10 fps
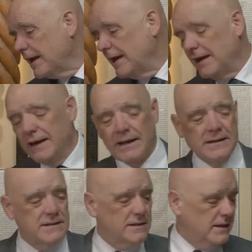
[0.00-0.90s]

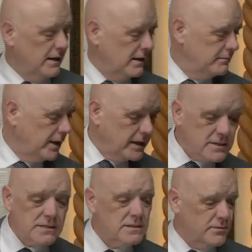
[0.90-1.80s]
and uh,
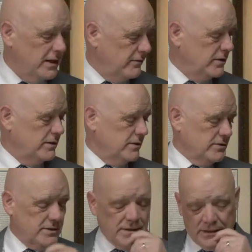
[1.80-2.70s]
Madison, do we have any of
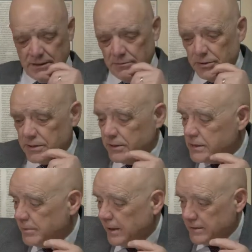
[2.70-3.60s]
those uh, little booklets
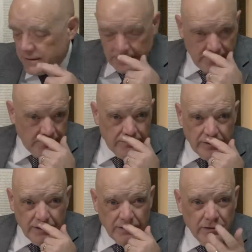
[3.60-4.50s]
about uh,
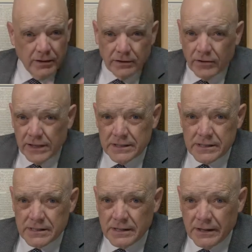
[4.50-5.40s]
uh,
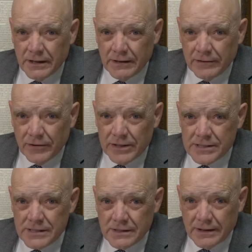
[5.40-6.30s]
Grace, uh,
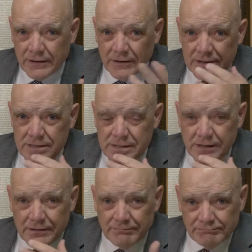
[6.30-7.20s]
Grace, Grace,
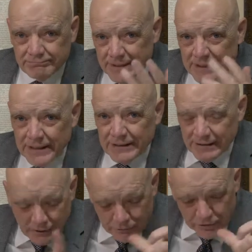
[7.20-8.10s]
um,
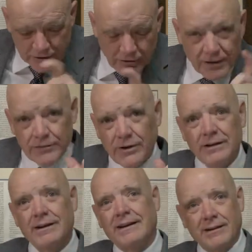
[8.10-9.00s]
Little Free Grace?
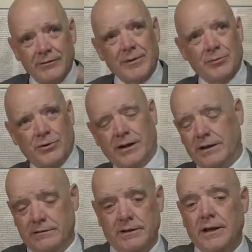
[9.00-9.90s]
Well, I can't remember what
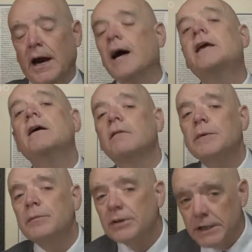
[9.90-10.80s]
I, I can't
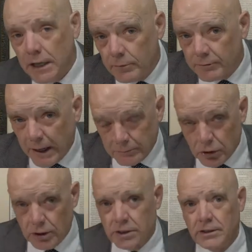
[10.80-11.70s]
remember the name of my
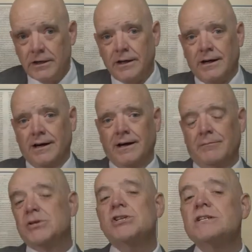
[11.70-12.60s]
book. Uh,
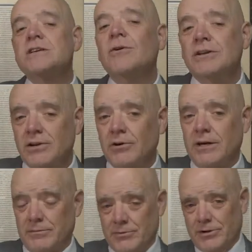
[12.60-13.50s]
but she's going to go
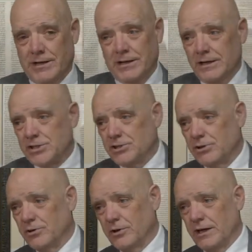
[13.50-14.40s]
get me one and I'll show
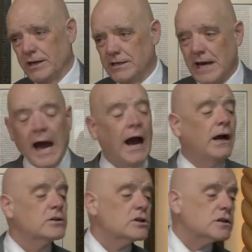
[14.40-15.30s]
you. And
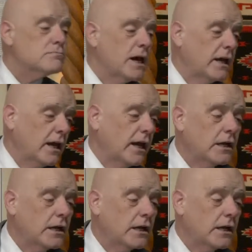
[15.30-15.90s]
I'll just make a